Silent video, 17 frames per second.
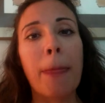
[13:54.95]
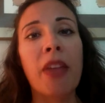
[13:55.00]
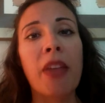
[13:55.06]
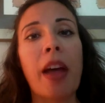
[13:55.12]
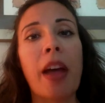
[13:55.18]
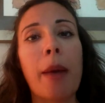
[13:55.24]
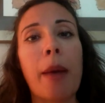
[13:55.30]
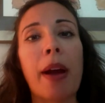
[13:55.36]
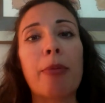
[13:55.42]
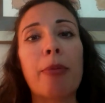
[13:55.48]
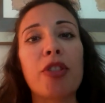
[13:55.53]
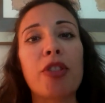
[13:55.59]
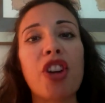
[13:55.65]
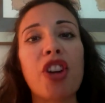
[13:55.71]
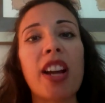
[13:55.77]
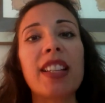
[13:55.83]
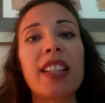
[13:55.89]
that by
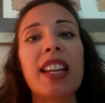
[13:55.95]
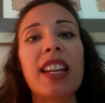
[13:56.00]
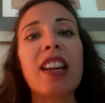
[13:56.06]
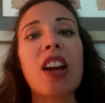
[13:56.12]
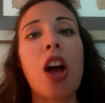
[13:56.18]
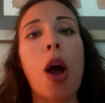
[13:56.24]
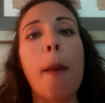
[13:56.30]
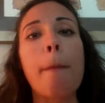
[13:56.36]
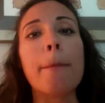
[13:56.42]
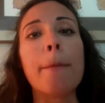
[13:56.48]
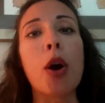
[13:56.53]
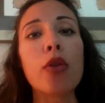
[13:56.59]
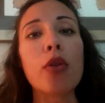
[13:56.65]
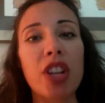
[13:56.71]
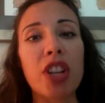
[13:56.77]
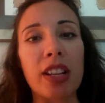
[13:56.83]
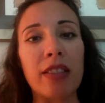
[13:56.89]
projecting
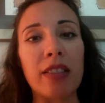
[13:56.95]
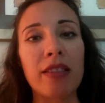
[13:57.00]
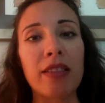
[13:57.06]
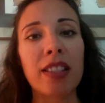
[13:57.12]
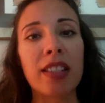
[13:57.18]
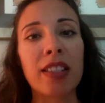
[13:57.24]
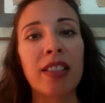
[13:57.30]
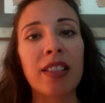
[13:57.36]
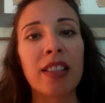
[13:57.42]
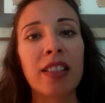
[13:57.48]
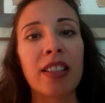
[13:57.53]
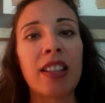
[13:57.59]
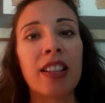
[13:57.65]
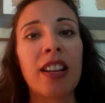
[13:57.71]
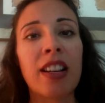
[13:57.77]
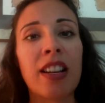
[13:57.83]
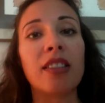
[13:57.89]
emotions,
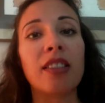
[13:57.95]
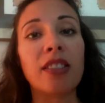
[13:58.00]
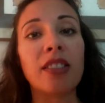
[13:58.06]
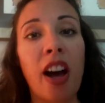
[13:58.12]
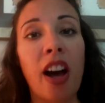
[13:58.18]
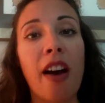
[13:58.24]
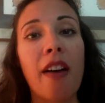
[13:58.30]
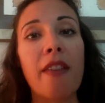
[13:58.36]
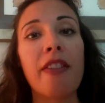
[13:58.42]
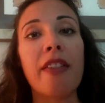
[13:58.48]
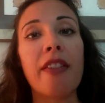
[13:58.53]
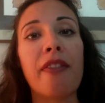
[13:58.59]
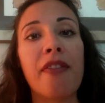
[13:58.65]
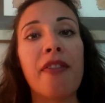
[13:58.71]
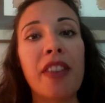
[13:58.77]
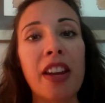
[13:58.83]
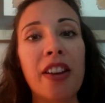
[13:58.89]
love,
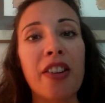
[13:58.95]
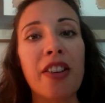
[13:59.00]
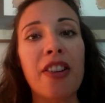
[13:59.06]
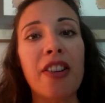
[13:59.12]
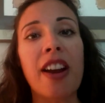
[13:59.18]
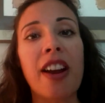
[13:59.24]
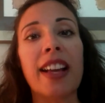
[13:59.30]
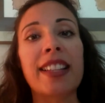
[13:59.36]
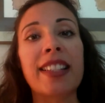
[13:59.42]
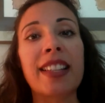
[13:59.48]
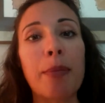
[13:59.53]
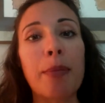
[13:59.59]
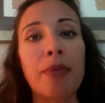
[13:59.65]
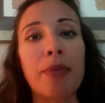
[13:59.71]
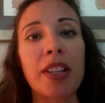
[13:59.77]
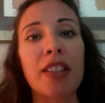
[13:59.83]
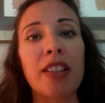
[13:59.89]
fear,
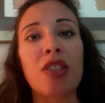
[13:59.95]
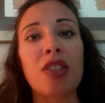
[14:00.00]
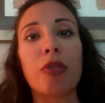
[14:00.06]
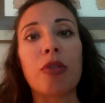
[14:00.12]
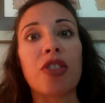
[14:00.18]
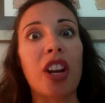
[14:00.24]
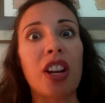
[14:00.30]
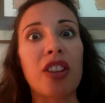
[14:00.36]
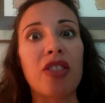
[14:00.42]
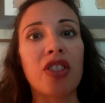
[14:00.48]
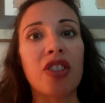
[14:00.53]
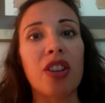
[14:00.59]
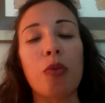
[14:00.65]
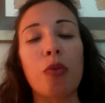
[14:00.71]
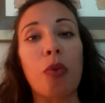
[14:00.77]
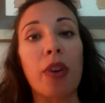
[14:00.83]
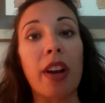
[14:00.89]
acceptance,
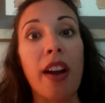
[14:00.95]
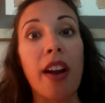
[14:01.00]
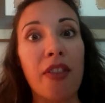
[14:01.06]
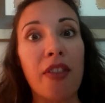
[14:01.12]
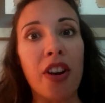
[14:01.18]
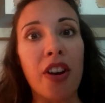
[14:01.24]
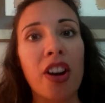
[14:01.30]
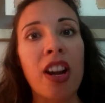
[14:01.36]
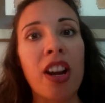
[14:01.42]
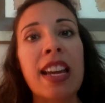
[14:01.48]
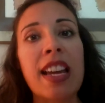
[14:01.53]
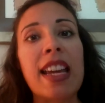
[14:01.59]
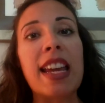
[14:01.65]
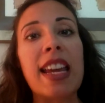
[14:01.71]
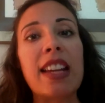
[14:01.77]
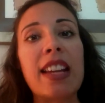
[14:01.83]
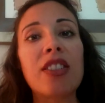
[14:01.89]
rejection, whatever,
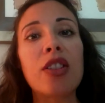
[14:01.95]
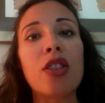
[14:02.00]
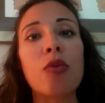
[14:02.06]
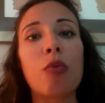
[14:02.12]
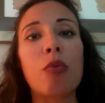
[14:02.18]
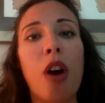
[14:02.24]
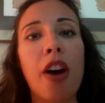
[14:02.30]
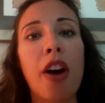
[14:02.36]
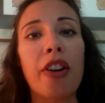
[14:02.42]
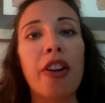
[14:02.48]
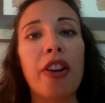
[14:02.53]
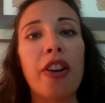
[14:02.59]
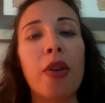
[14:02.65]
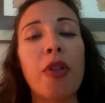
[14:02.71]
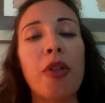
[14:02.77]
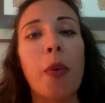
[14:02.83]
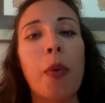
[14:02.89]
into the
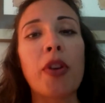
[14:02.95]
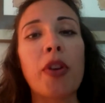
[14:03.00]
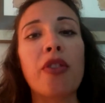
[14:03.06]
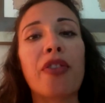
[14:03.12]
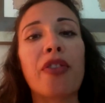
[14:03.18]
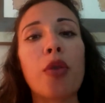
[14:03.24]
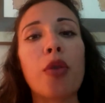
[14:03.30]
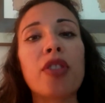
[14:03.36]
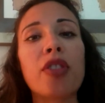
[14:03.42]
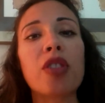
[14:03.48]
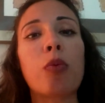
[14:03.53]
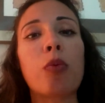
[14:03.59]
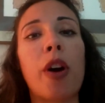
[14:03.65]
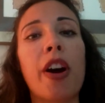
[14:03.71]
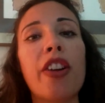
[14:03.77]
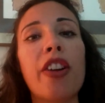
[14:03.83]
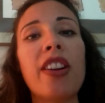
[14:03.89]
water, that when you froze the
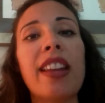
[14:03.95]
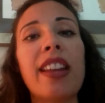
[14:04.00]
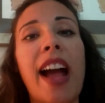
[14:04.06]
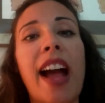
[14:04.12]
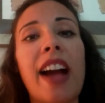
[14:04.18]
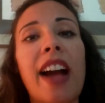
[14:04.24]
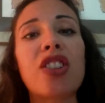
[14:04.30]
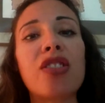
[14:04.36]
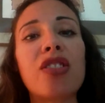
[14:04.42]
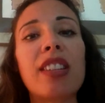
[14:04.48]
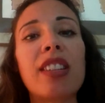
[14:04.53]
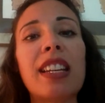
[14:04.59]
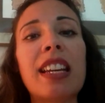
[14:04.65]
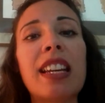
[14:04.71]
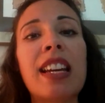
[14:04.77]
water, it actually